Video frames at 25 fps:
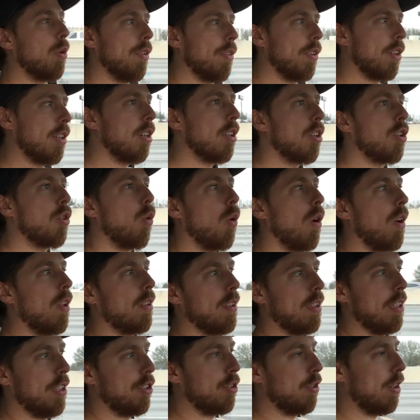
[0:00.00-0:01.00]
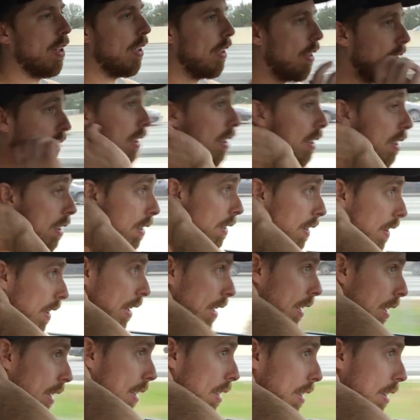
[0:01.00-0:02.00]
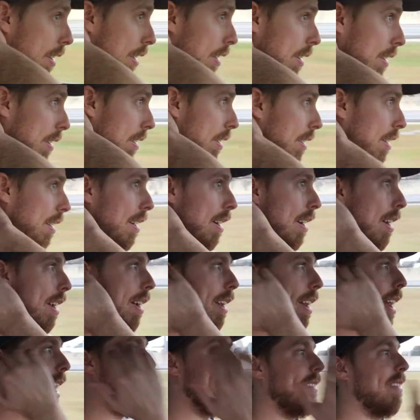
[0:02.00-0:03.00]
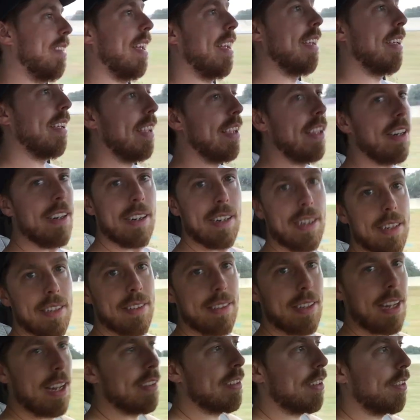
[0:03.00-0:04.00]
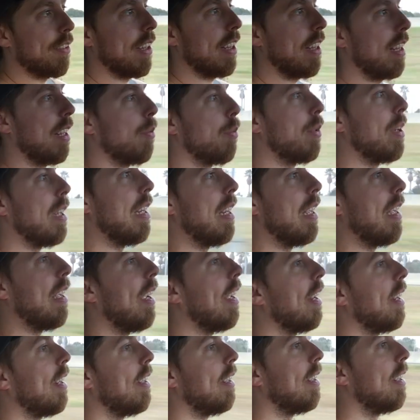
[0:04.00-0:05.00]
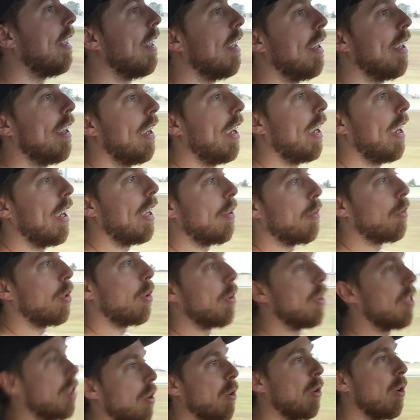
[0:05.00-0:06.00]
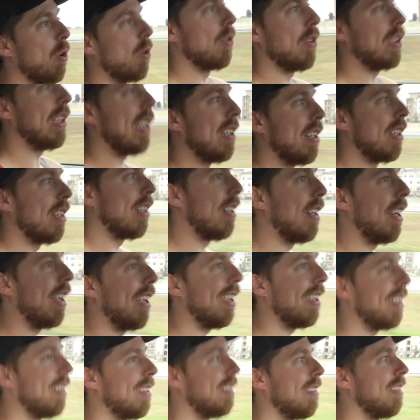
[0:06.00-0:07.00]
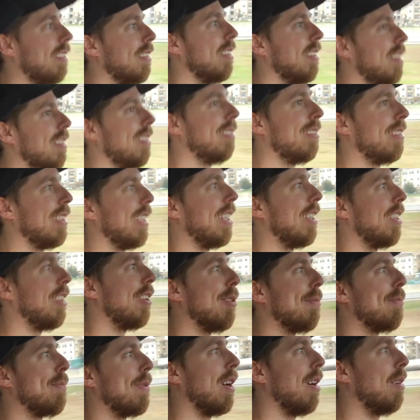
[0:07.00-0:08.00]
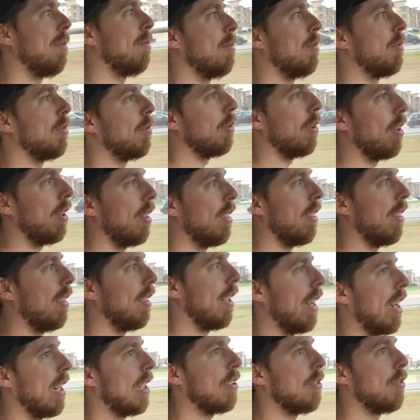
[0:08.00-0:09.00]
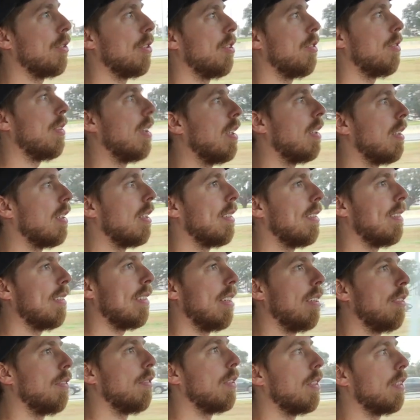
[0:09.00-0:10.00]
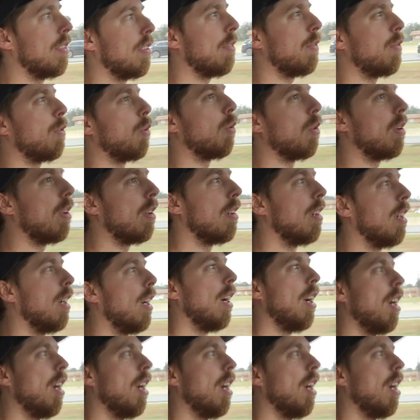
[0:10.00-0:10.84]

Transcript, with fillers: We have a good quality trailer. Like it uh it has tank heaters, it has everything that we need. And we went through a whole year and literally had no problems with the actual trailer itself except for